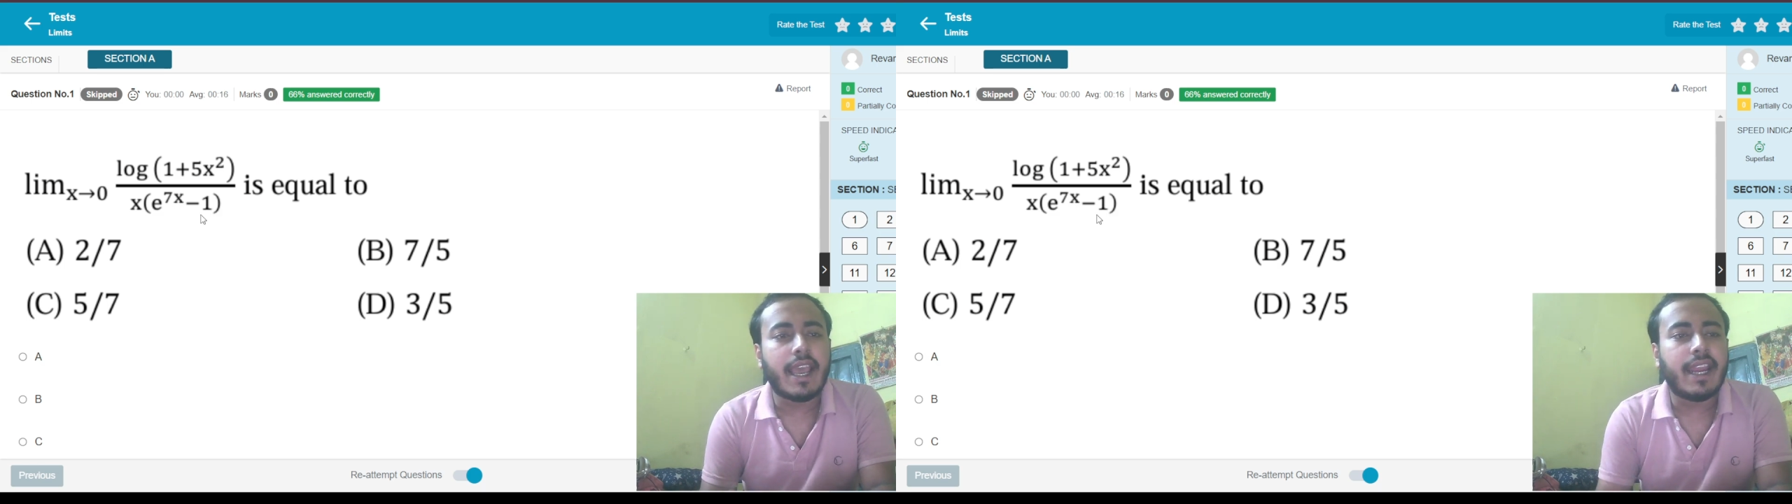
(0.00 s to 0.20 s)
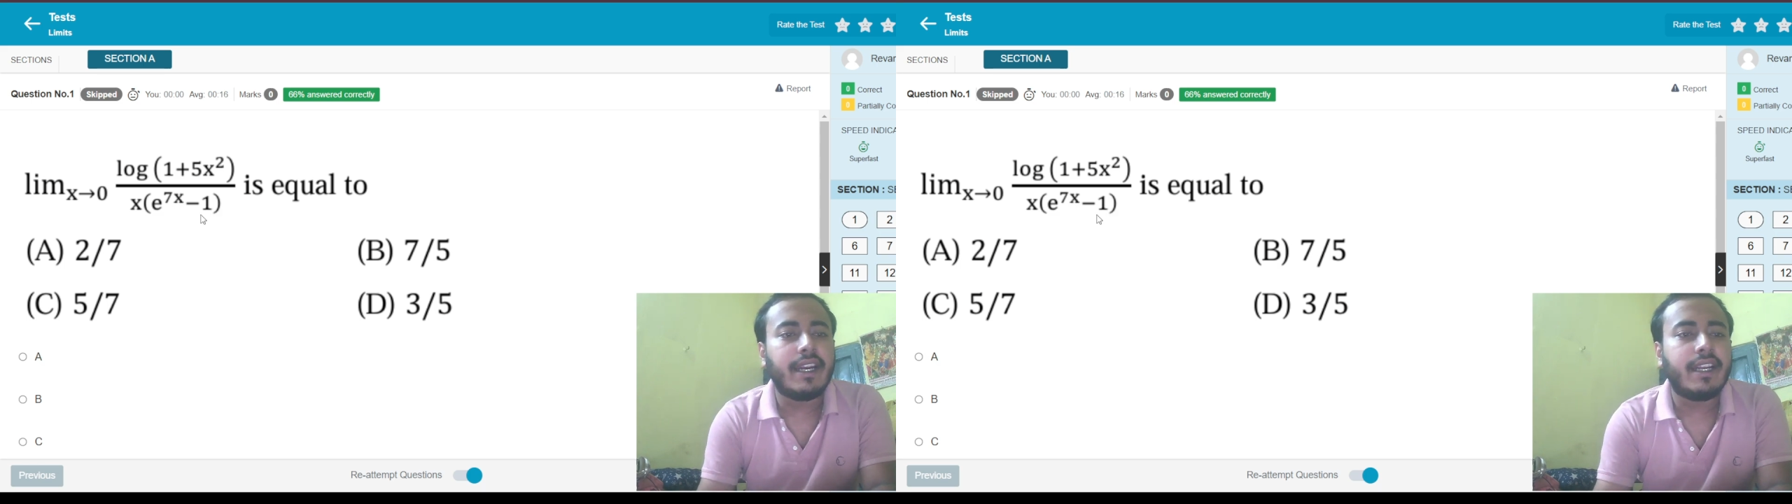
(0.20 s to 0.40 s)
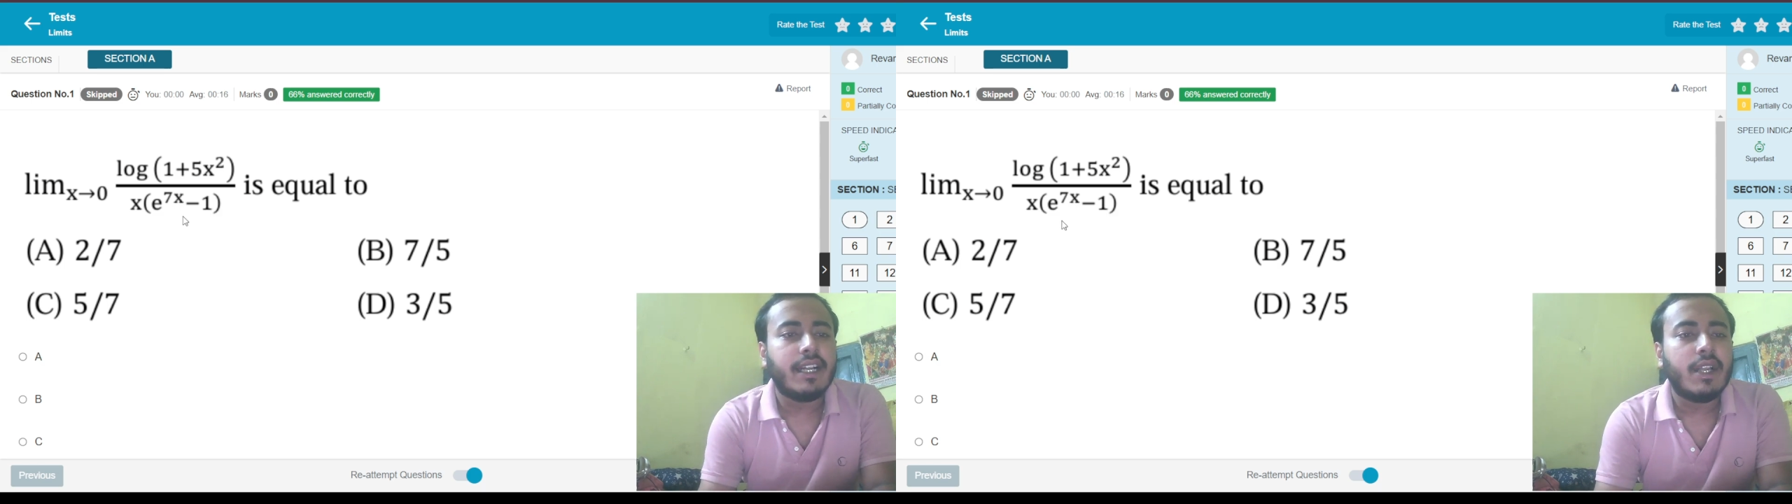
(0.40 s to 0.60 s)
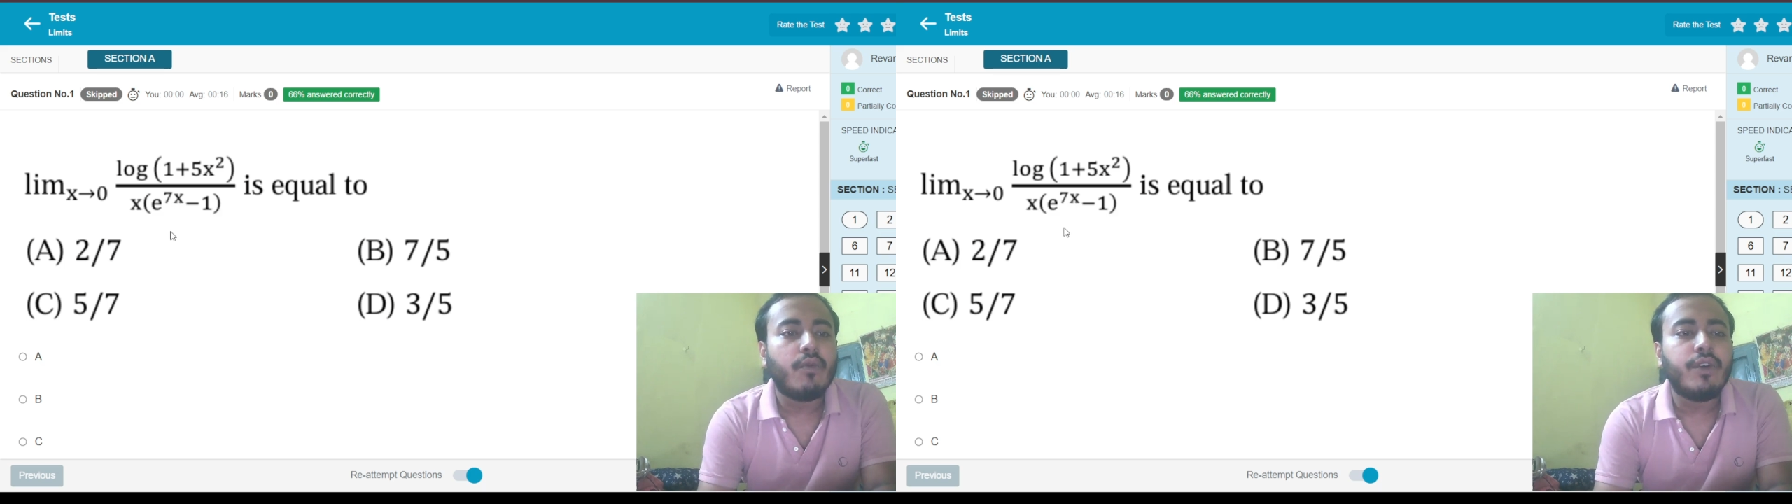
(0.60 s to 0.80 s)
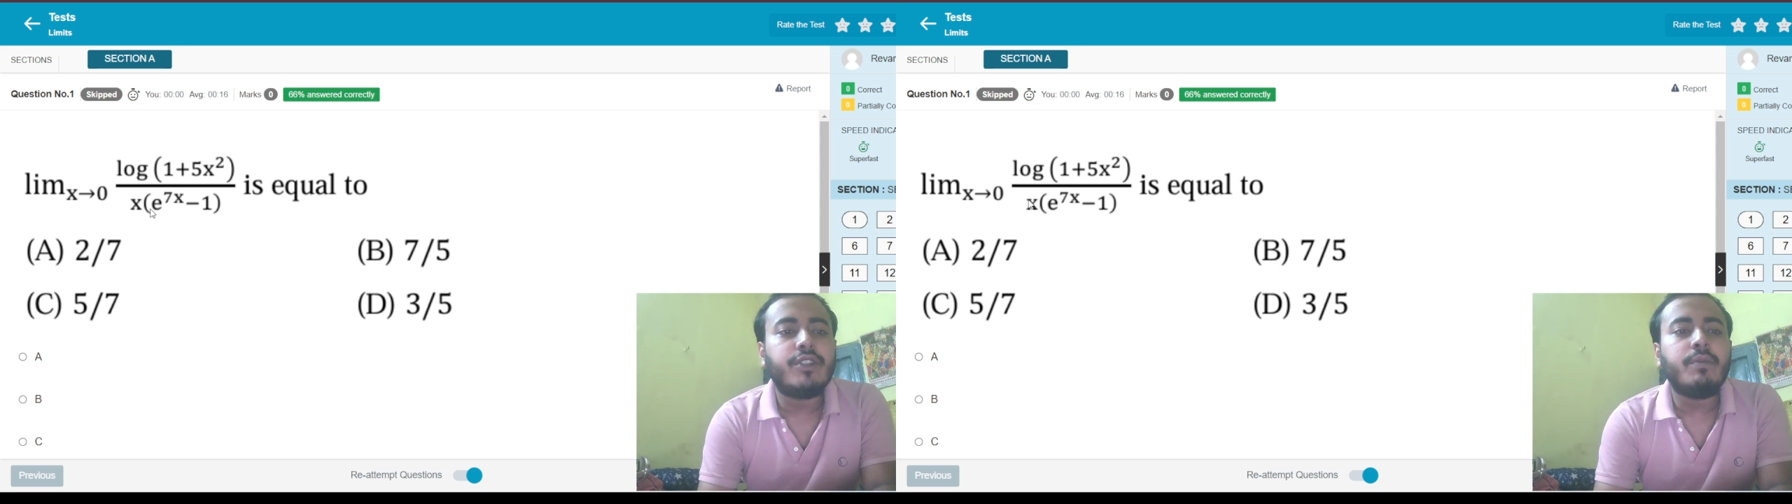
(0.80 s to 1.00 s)
and
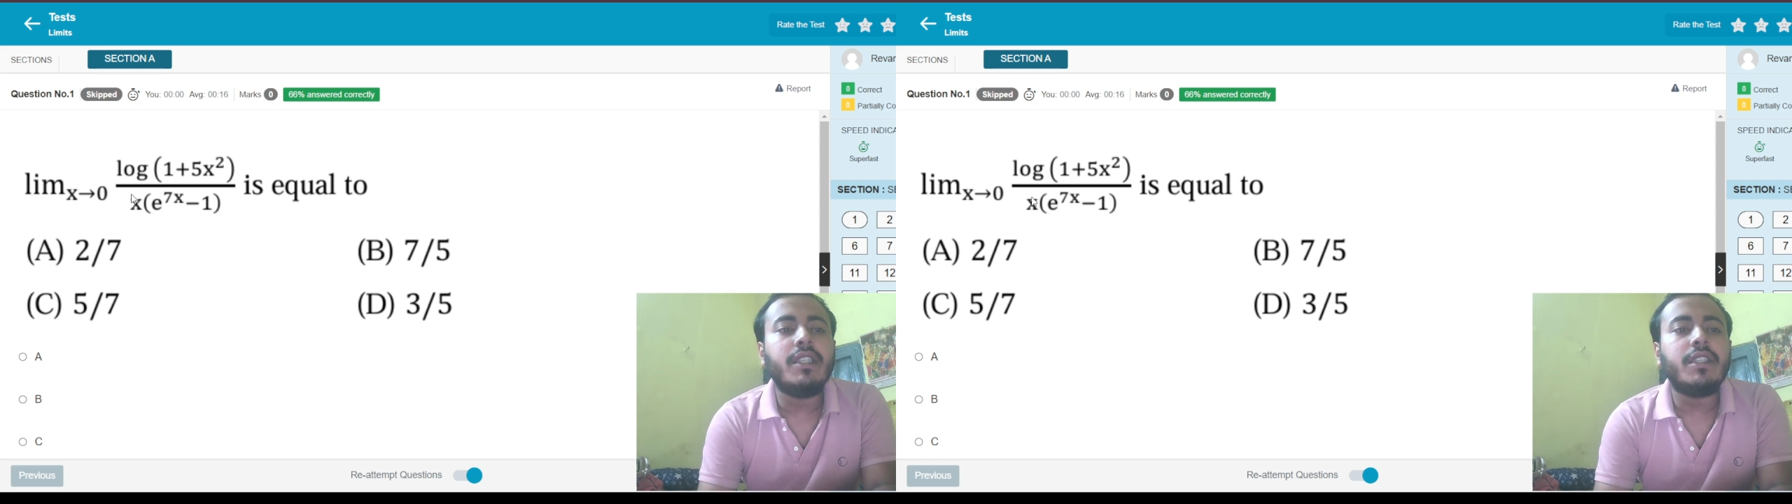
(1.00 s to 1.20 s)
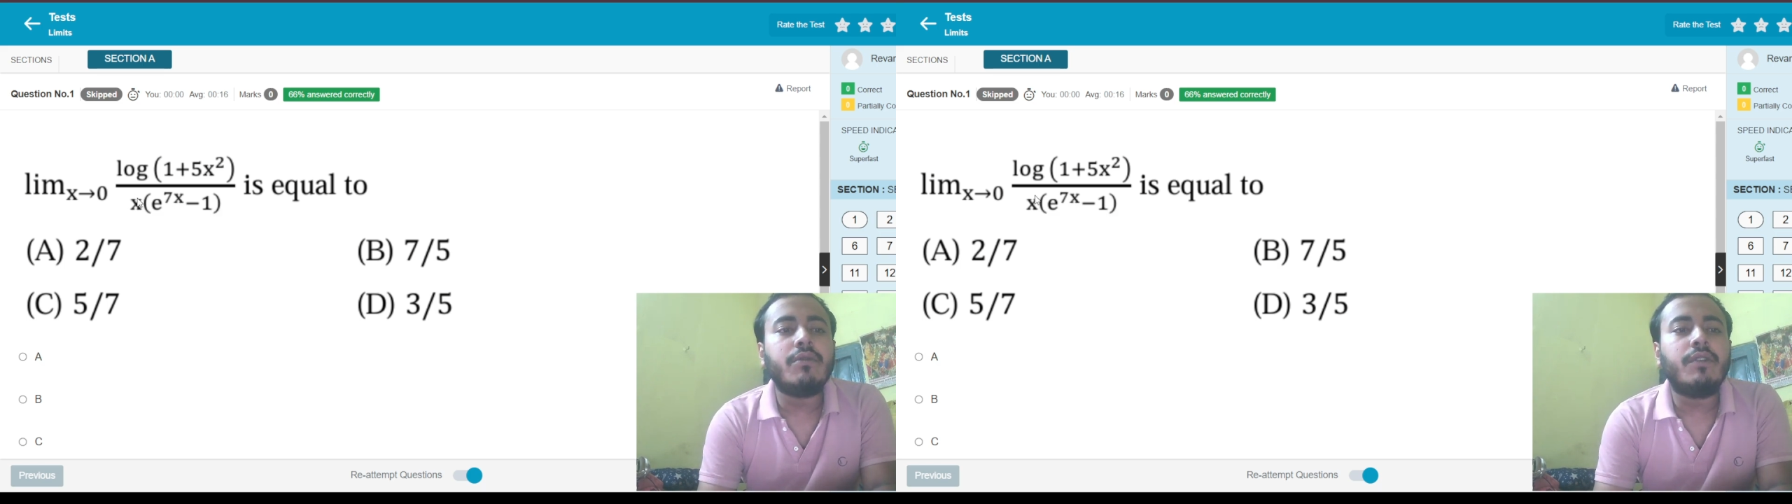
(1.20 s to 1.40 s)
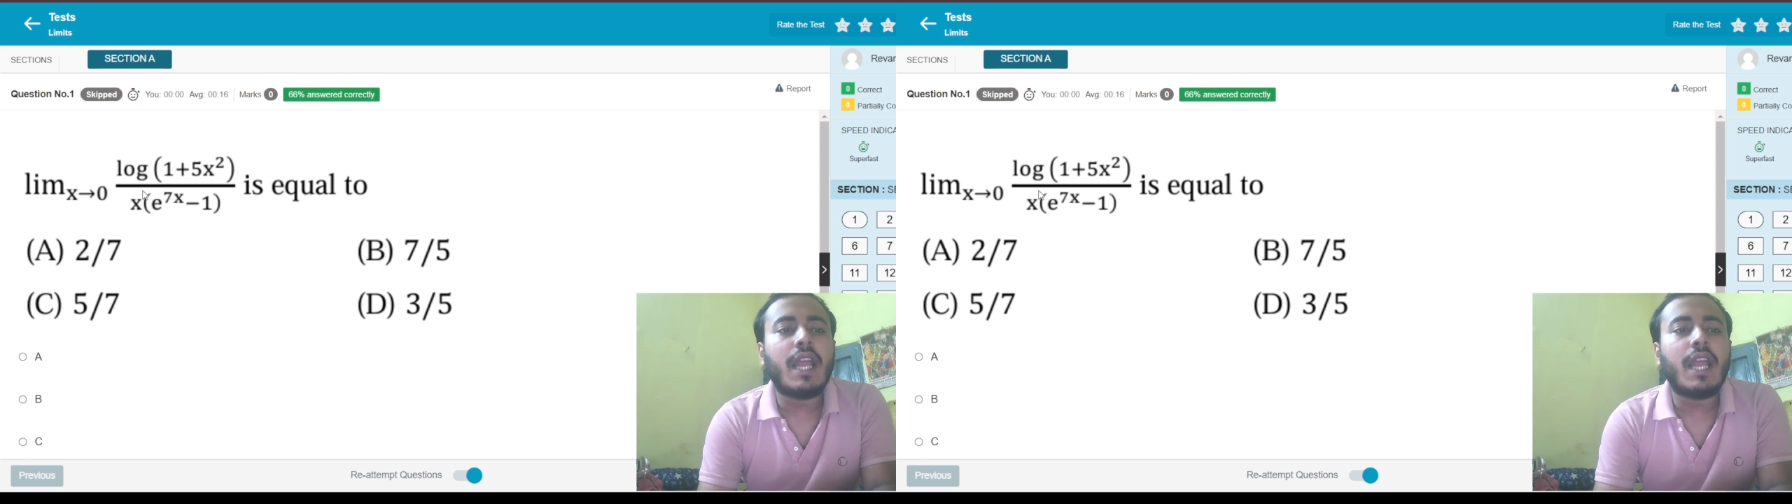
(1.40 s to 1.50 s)
which means you